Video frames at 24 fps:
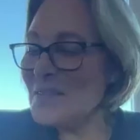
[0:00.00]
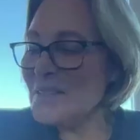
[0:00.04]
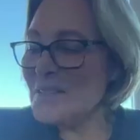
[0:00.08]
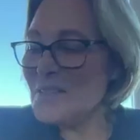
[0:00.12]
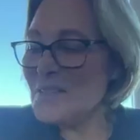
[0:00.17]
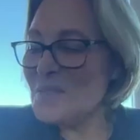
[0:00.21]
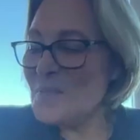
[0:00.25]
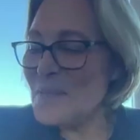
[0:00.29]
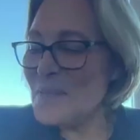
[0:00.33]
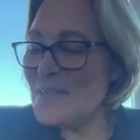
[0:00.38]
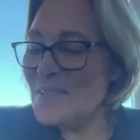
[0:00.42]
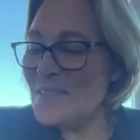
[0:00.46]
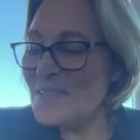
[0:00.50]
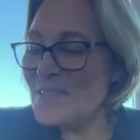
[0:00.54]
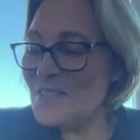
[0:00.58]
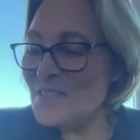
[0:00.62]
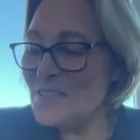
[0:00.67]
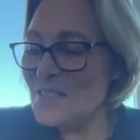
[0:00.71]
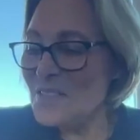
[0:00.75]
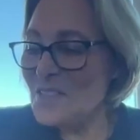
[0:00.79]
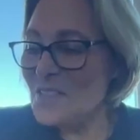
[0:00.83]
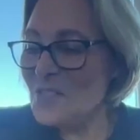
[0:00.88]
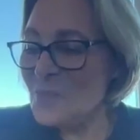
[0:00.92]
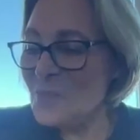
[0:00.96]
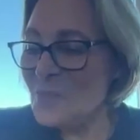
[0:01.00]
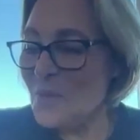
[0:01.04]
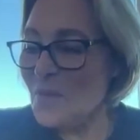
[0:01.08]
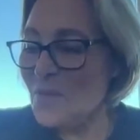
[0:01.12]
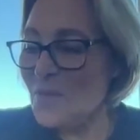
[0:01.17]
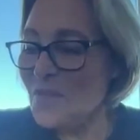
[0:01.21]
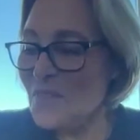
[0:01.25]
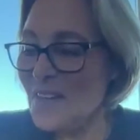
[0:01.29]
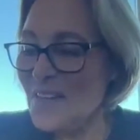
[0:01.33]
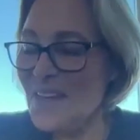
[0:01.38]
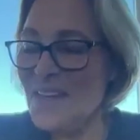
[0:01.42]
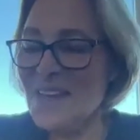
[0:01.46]
this has been just super
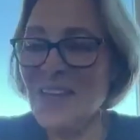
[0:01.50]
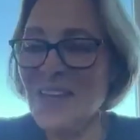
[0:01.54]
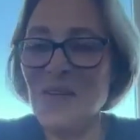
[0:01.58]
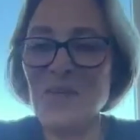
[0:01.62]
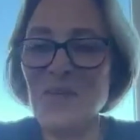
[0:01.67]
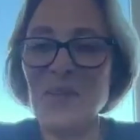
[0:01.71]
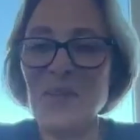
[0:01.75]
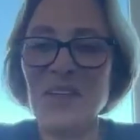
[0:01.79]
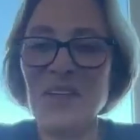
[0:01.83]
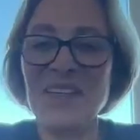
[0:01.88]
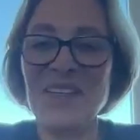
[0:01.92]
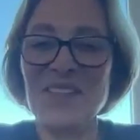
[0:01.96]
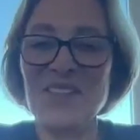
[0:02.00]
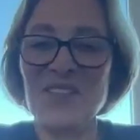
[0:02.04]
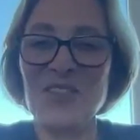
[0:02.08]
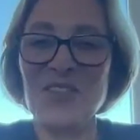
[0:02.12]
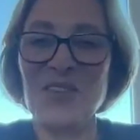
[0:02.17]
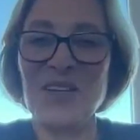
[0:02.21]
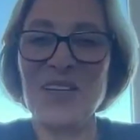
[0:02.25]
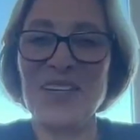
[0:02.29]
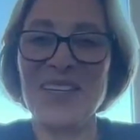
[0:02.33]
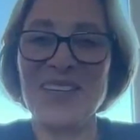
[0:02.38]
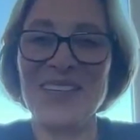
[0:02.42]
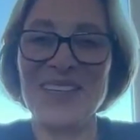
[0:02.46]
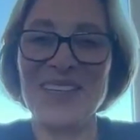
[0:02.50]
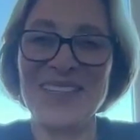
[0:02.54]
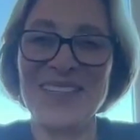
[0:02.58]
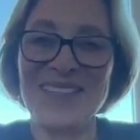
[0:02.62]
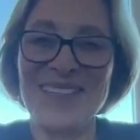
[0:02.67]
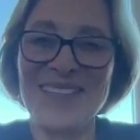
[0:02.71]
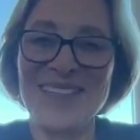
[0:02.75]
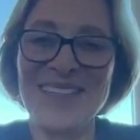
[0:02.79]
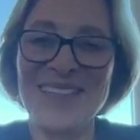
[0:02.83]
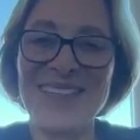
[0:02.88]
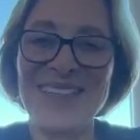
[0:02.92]
fun. I really enjoyed it.